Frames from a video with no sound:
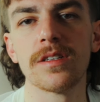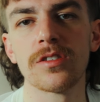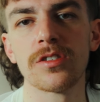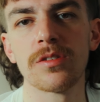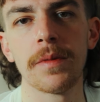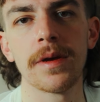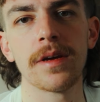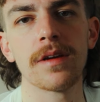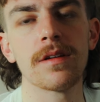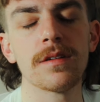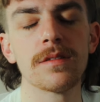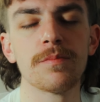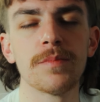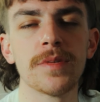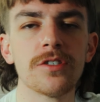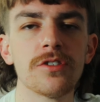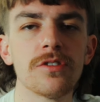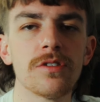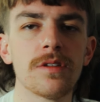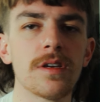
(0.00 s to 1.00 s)
So
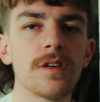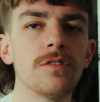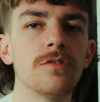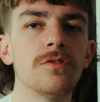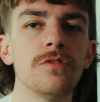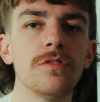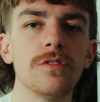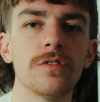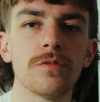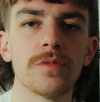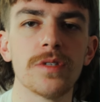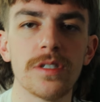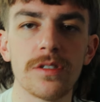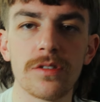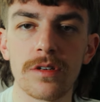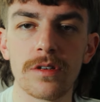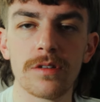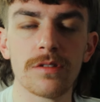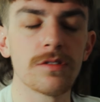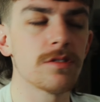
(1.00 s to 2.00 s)
make sure that you do your
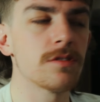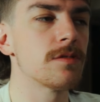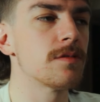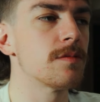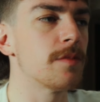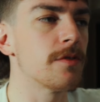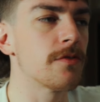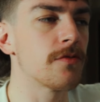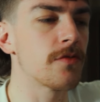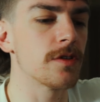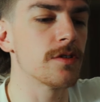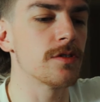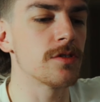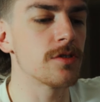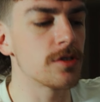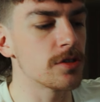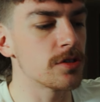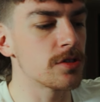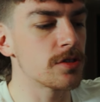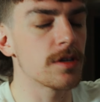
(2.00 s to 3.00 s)
research before you
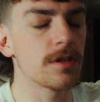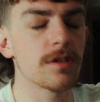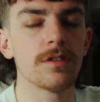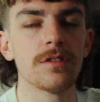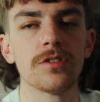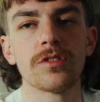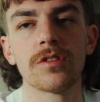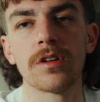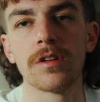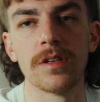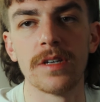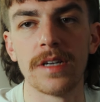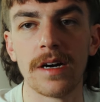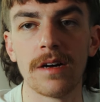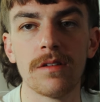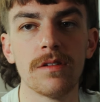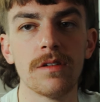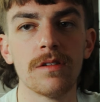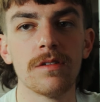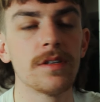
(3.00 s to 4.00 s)
just start
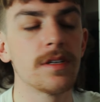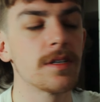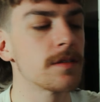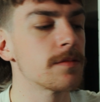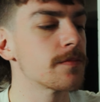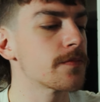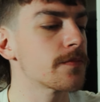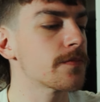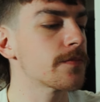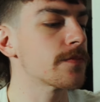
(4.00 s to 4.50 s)
downloading.